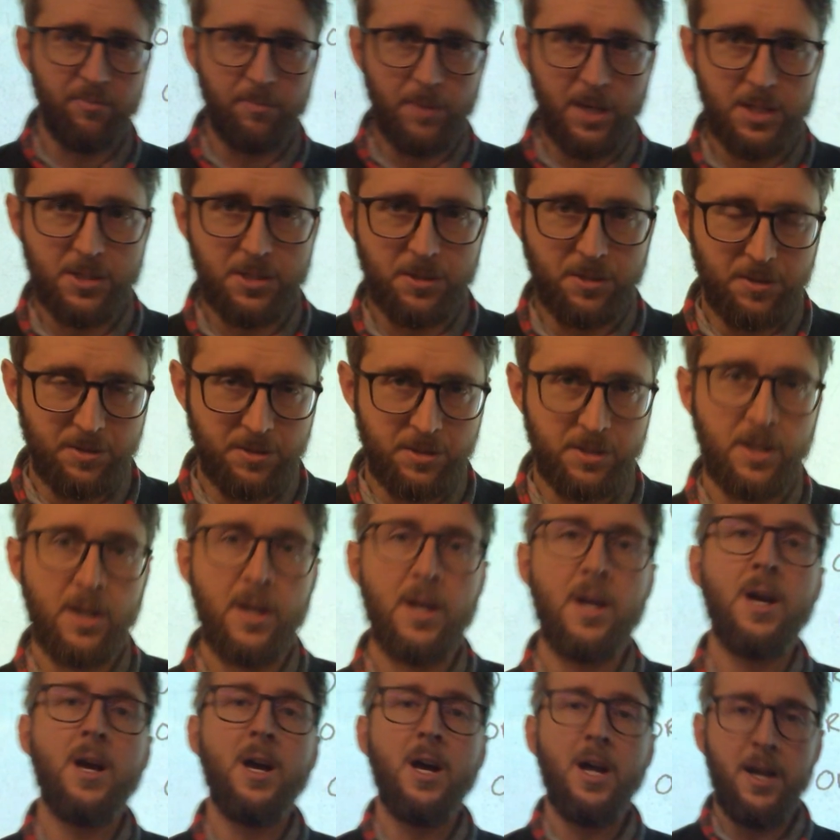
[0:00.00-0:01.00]
muscles,
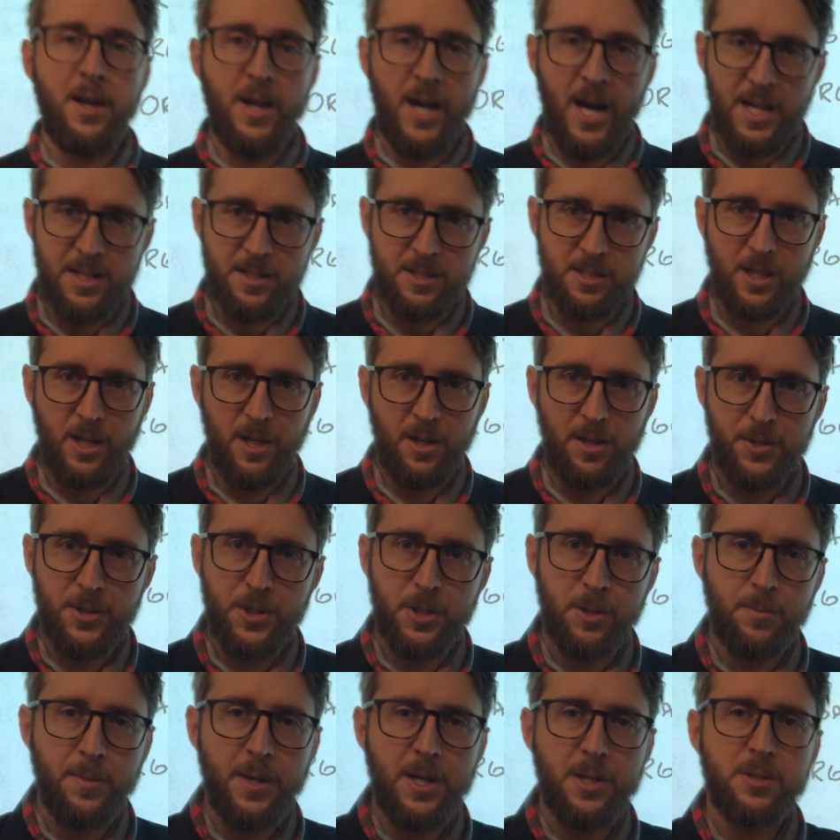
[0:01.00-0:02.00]
not
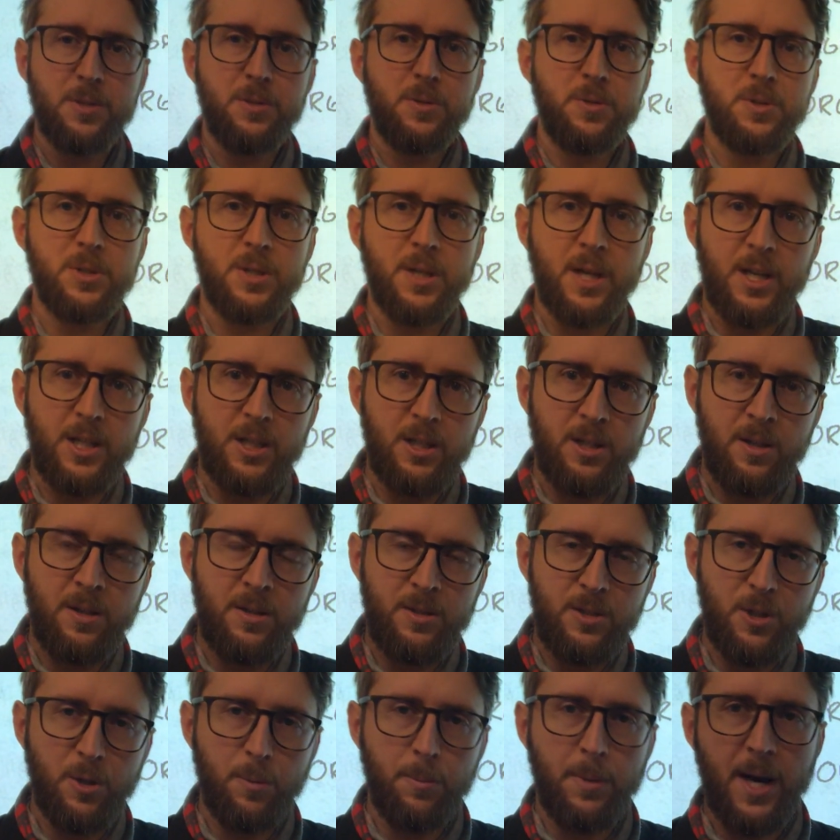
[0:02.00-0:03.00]
skeletal muscles like
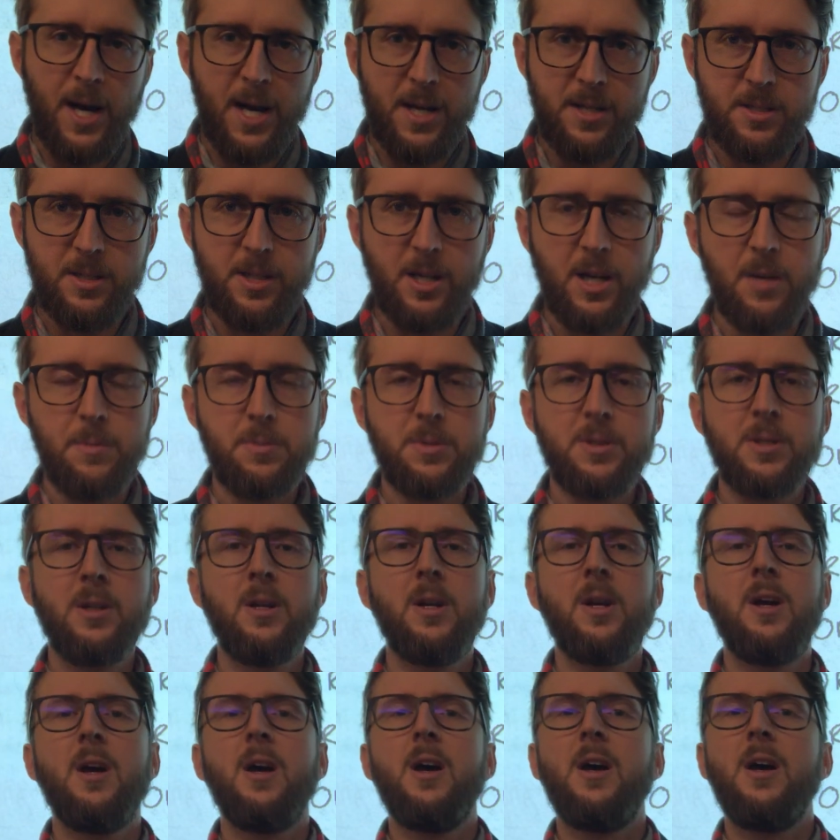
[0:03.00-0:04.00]
your biceps,
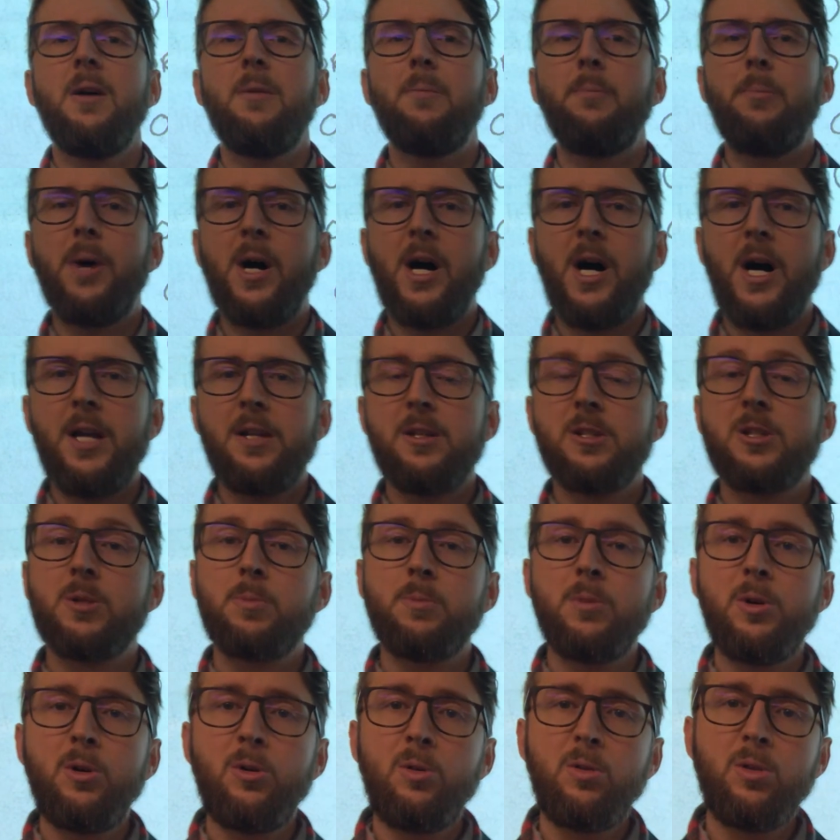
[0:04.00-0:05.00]
but
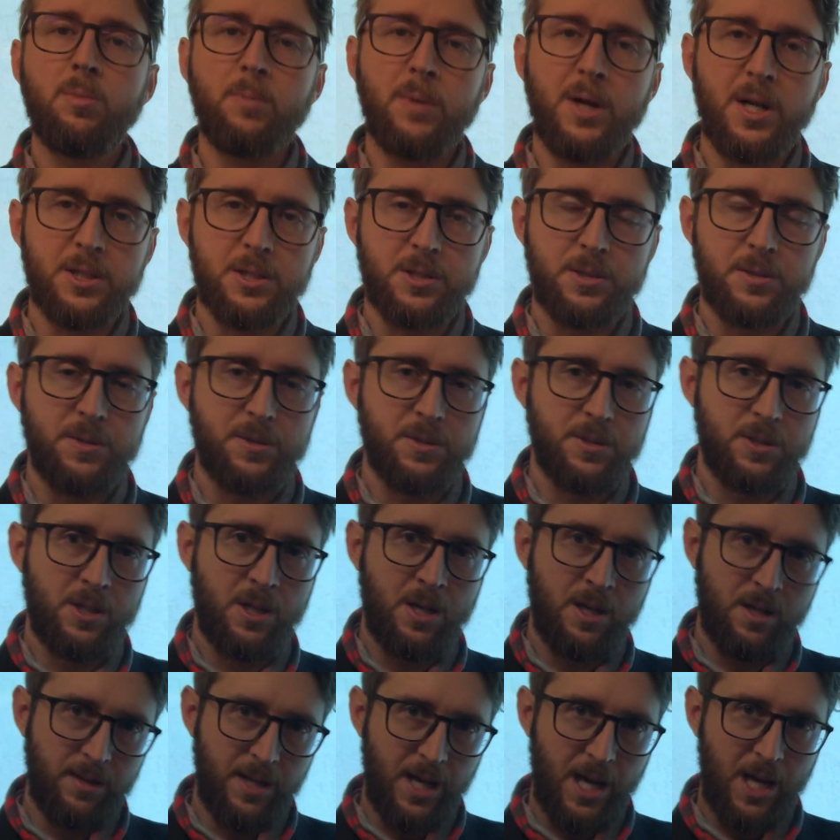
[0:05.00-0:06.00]
smooth muscles
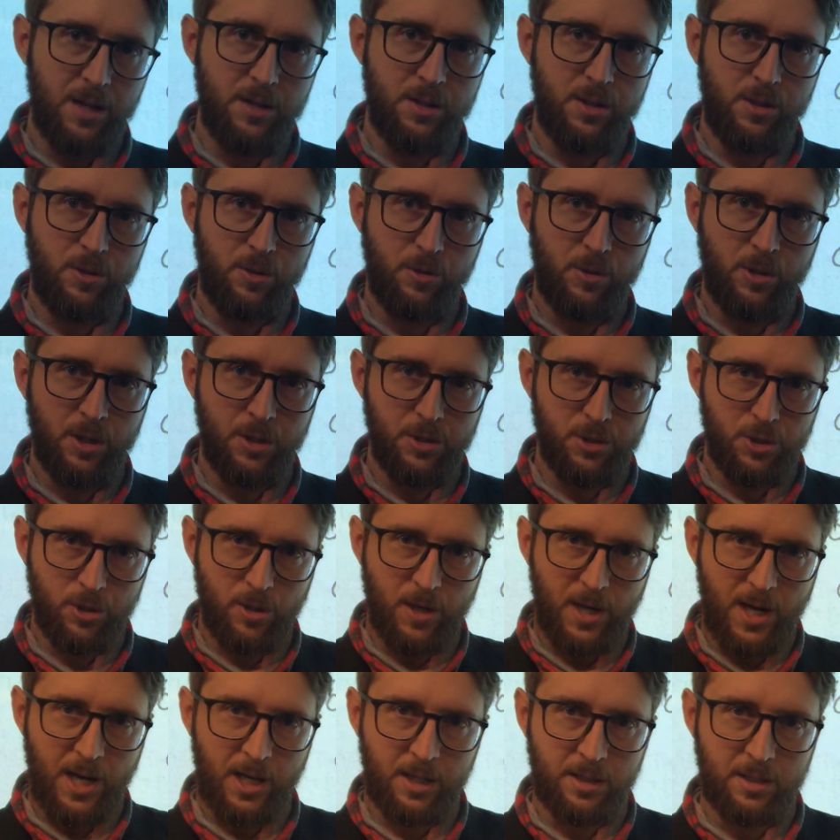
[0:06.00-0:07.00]
that do
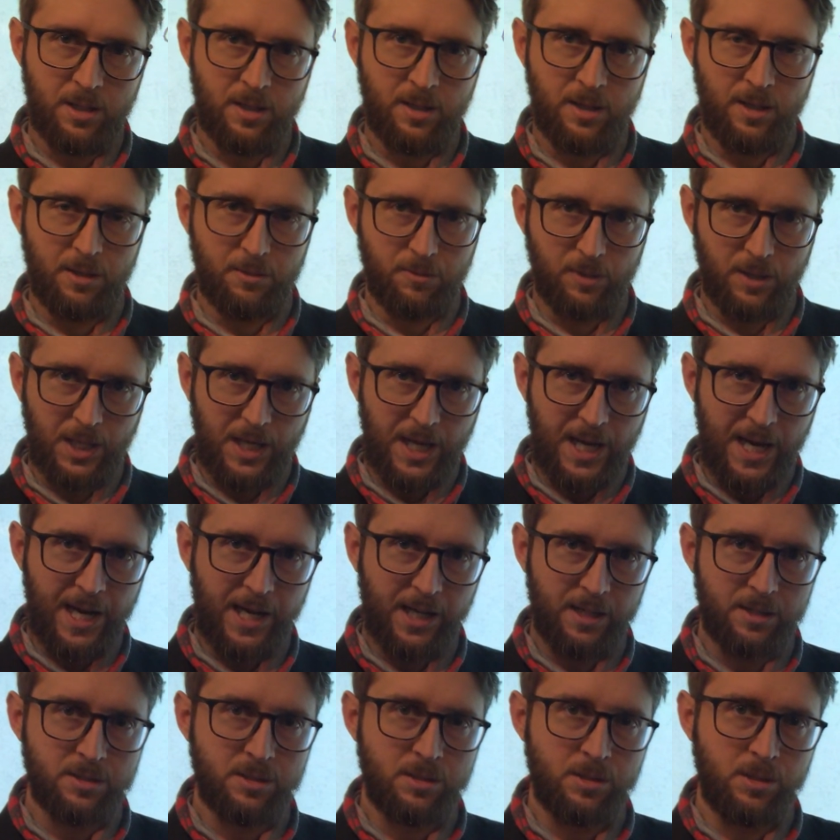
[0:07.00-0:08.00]
contract and
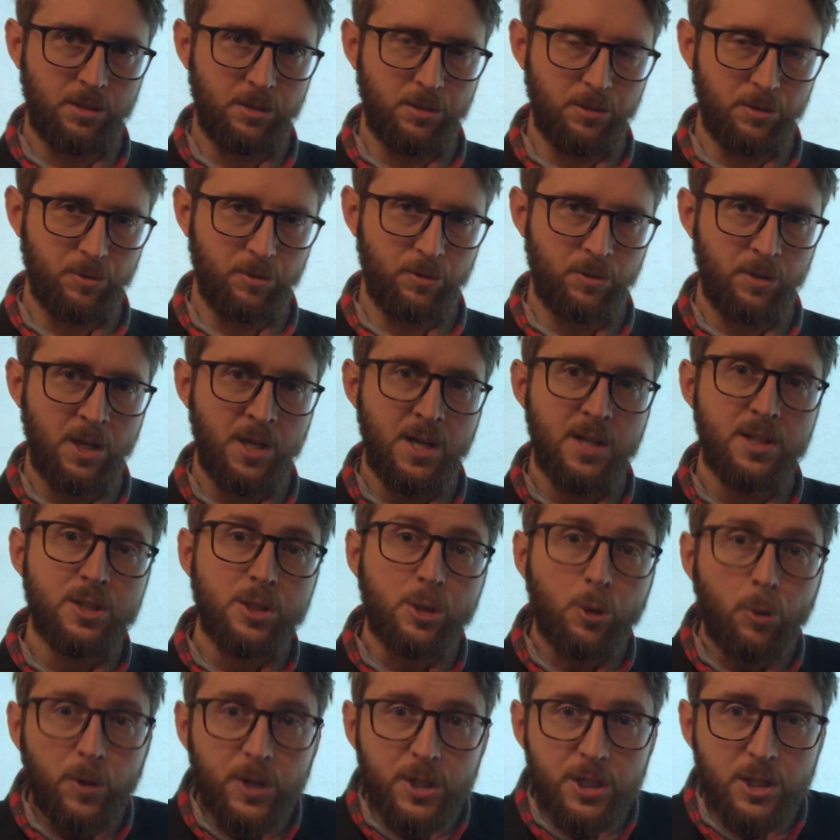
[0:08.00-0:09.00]
relax to
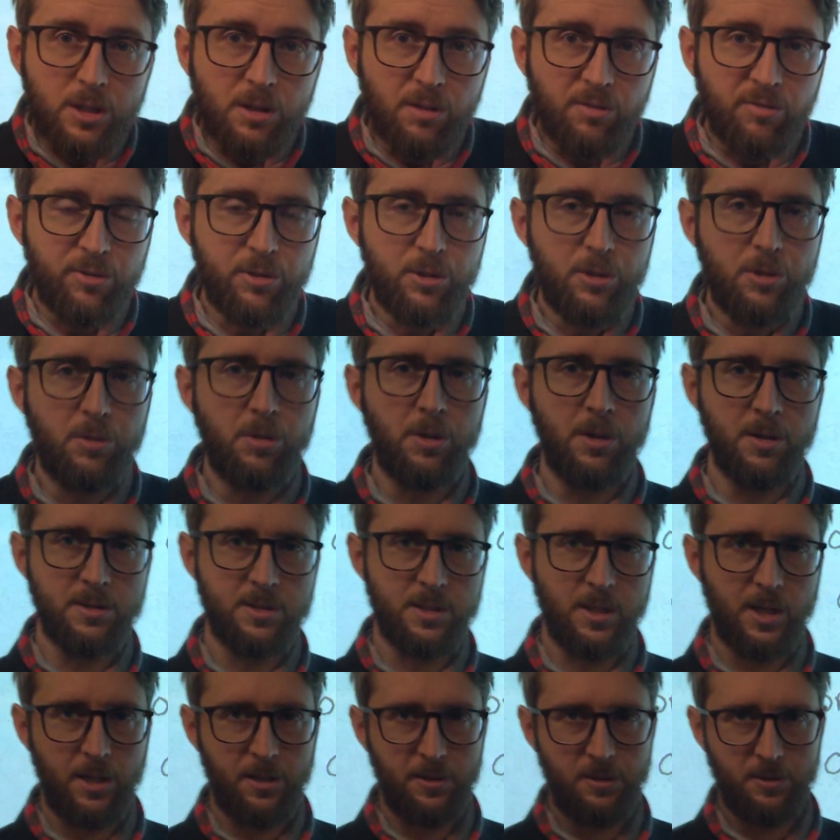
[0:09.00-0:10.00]
squish the food
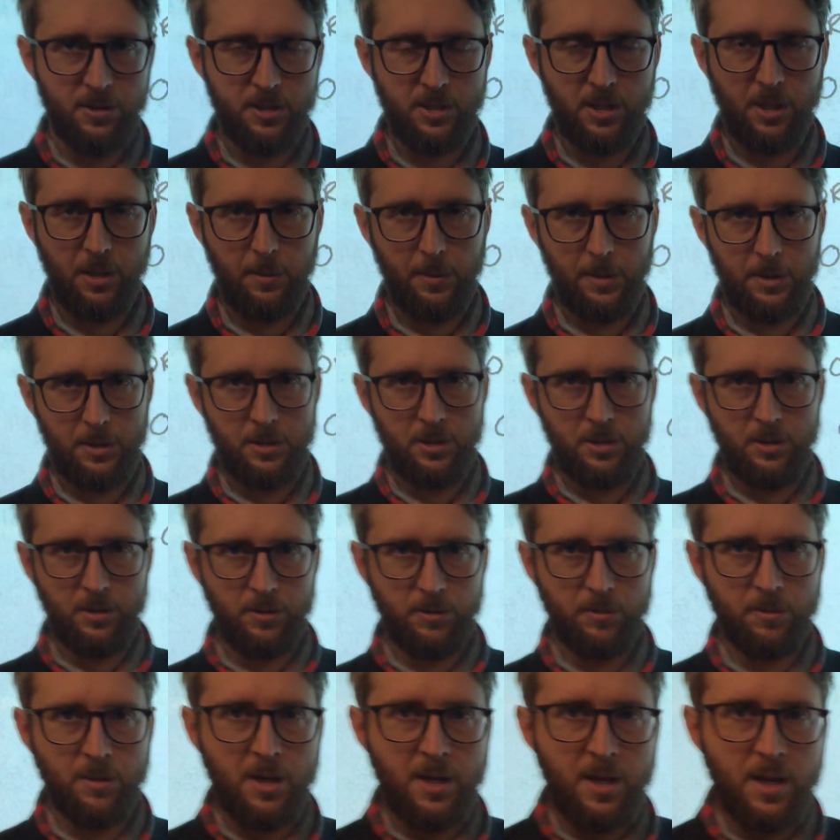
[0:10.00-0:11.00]
inside your stomach to
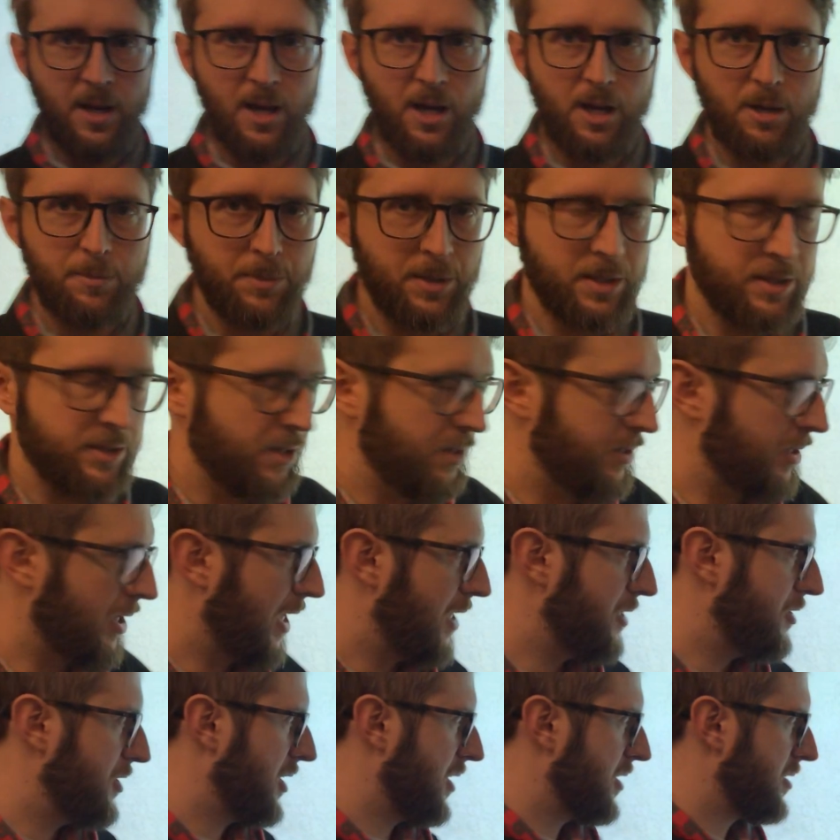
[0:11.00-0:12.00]
help it to
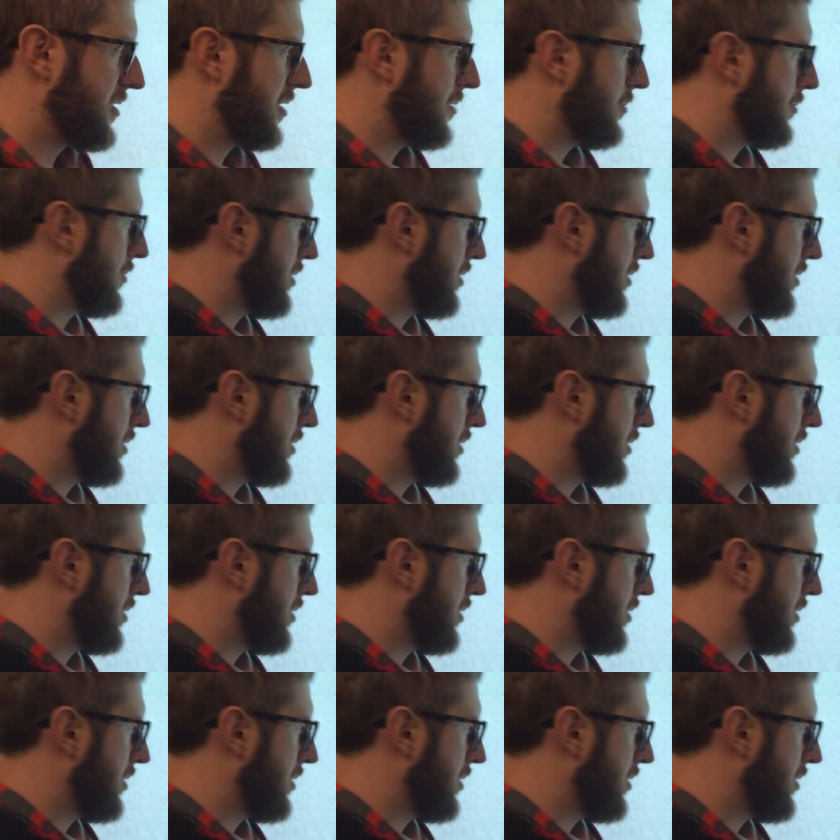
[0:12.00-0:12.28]
digest and